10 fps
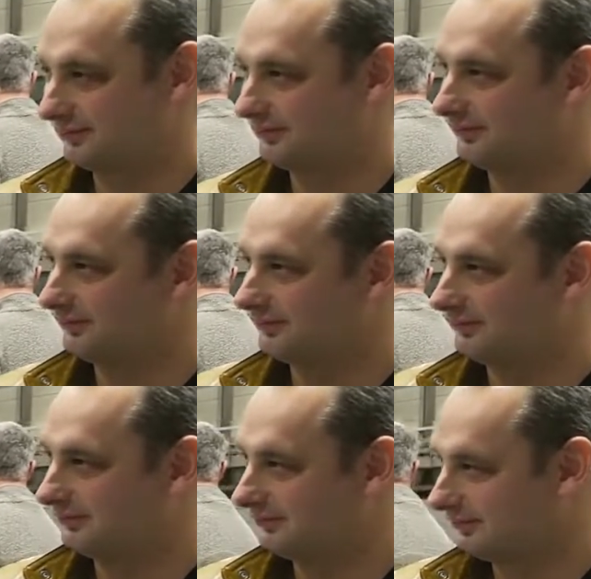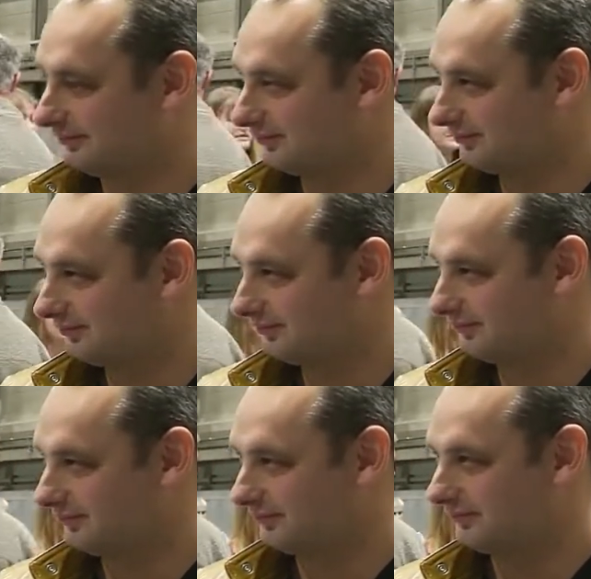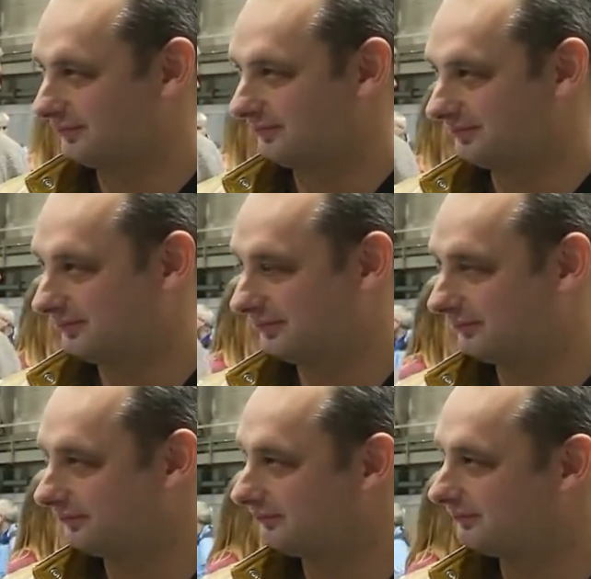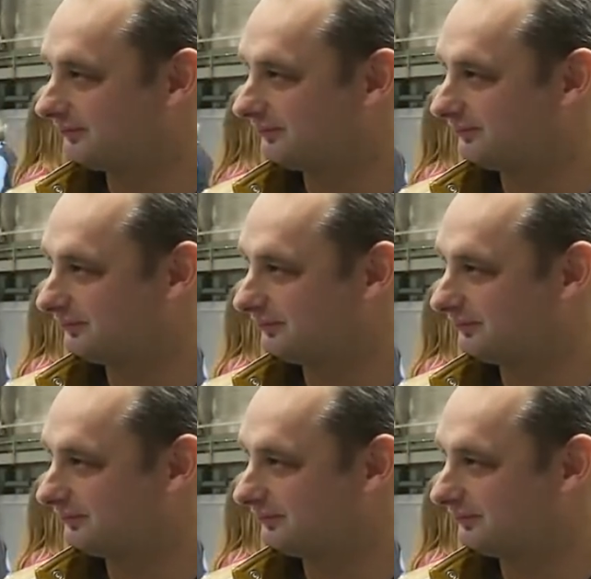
This person isn't speaking.